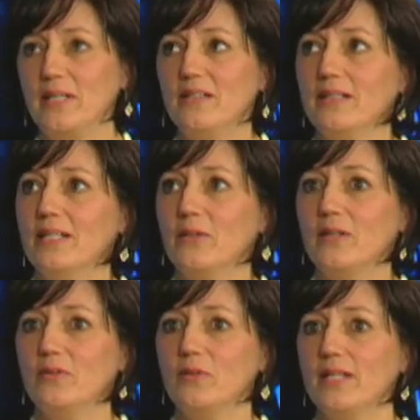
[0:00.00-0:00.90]
well, you know,
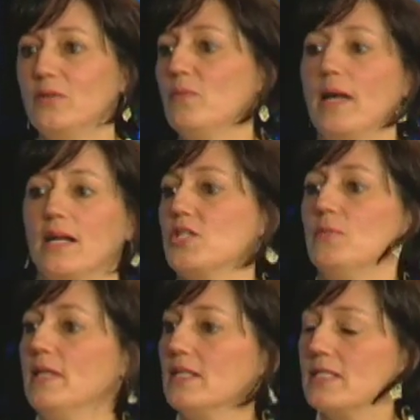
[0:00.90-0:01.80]
if you can you
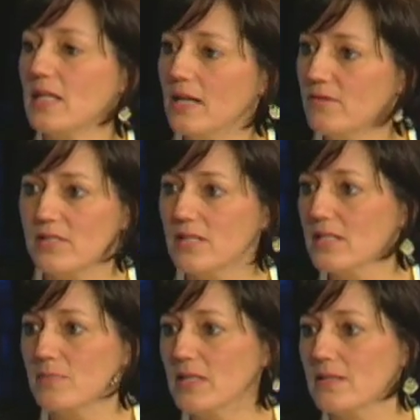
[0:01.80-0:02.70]
imagine being inside for
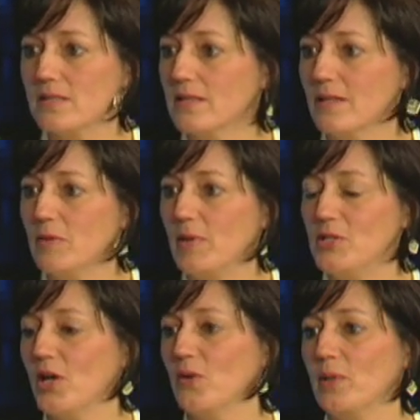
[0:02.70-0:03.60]
six months? I mean, my
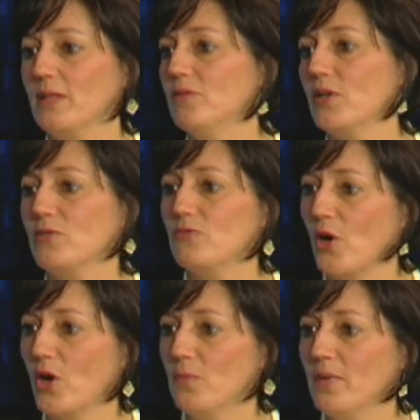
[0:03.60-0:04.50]
daughter, we lived on a
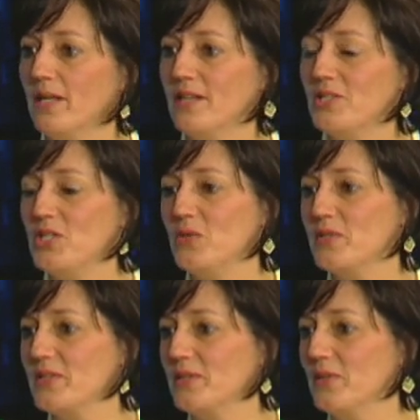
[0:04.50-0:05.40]
farm. She
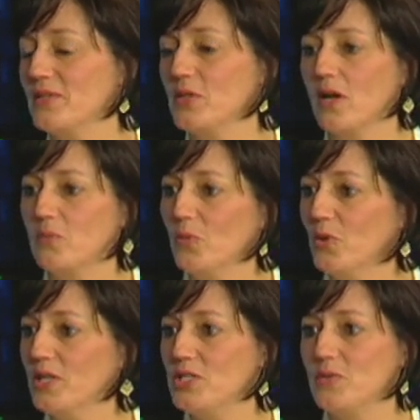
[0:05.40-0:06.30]
was a, a
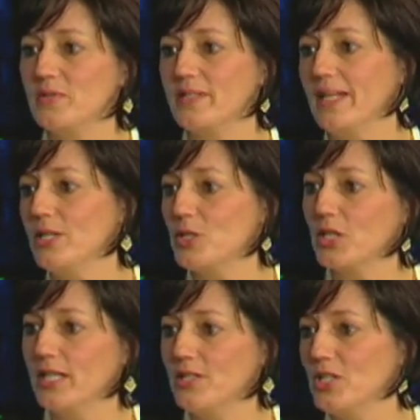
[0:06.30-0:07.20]
tomboy. She was a nature
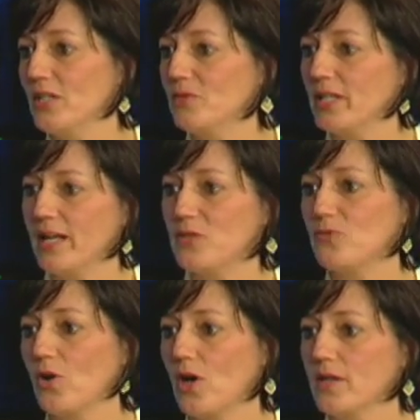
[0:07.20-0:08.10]
kid. She loved to catch
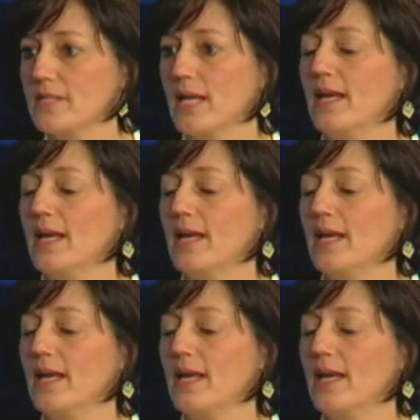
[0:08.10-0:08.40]
frogs.